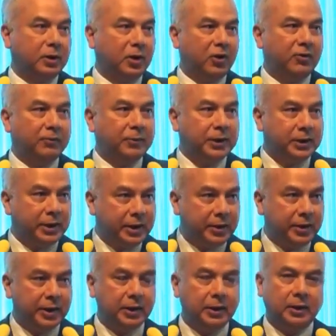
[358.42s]
of
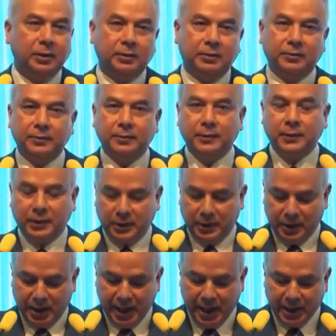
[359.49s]
material
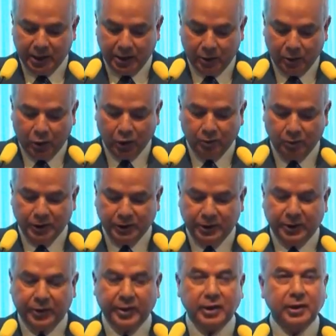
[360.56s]
and
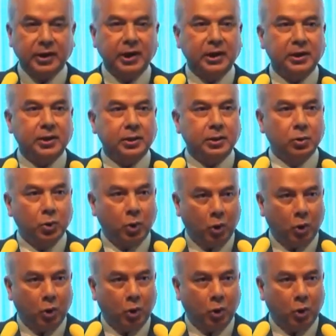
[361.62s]
non-material needs to